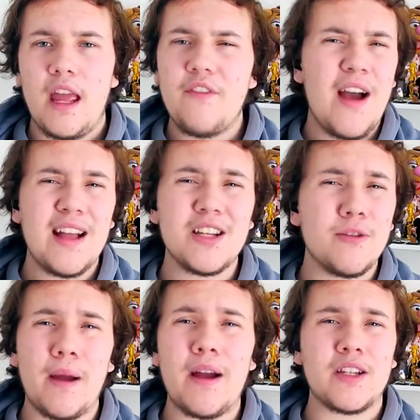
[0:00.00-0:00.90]
If I had to
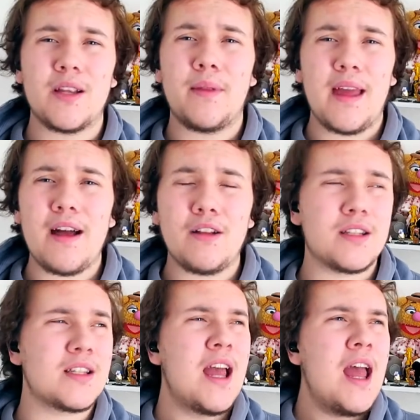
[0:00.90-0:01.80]
compare it to something
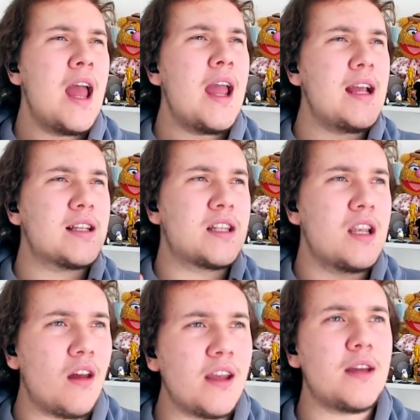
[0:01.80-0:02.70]
else, it's
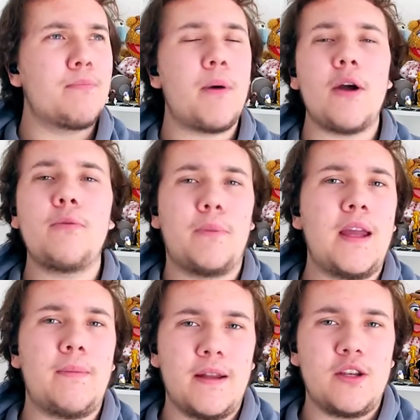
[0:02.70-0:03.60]
like Bo
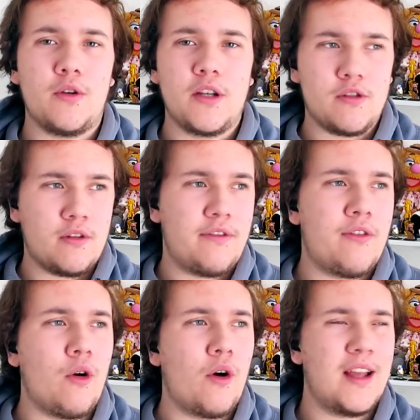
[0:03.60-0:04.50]
Peep in Toy Story 4.